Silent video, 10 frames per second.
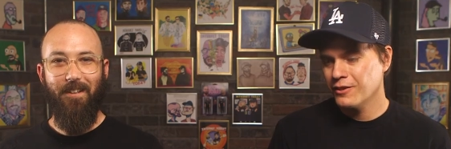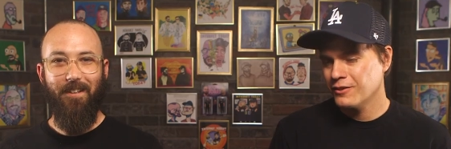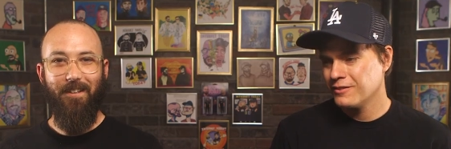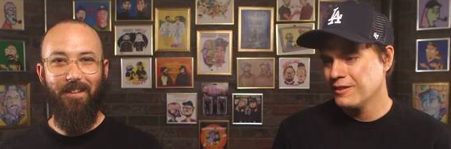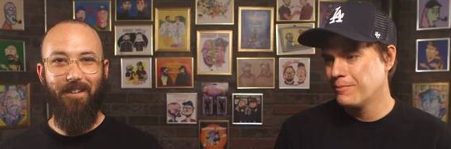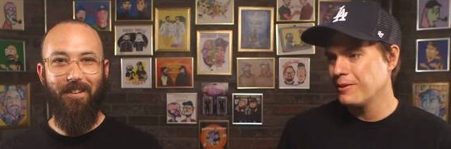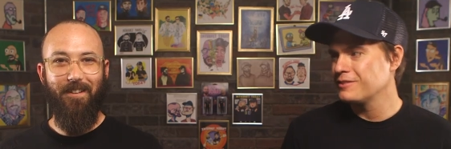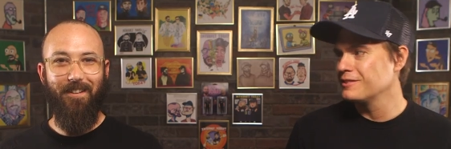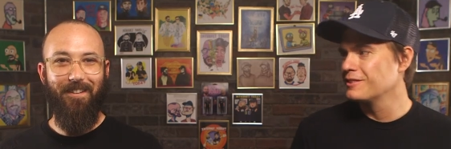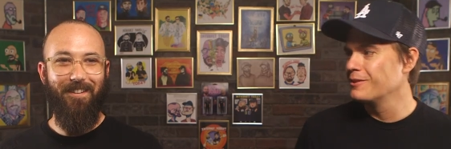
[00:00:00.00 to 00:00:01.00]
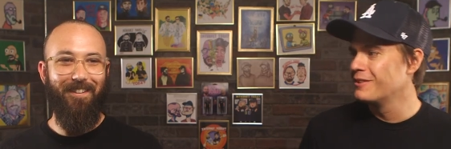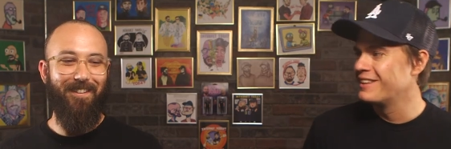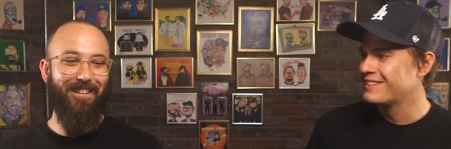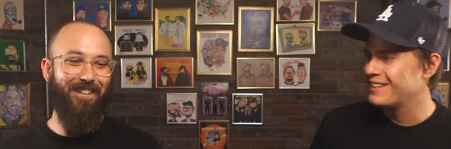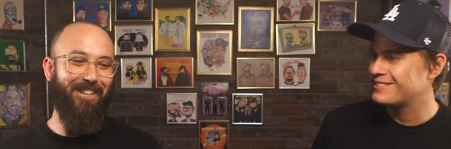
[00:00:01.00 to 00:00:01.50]
Speaker 1: news. The person you
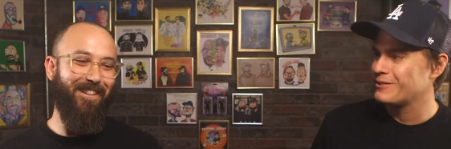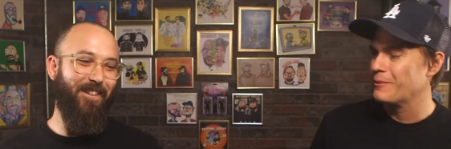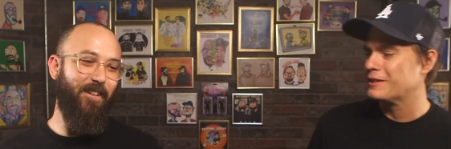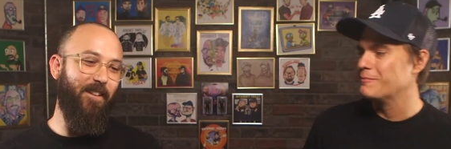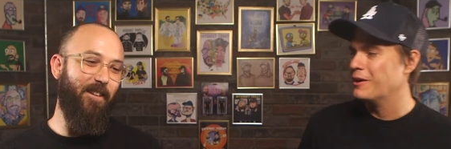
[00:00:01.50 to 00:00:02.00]
disagree with the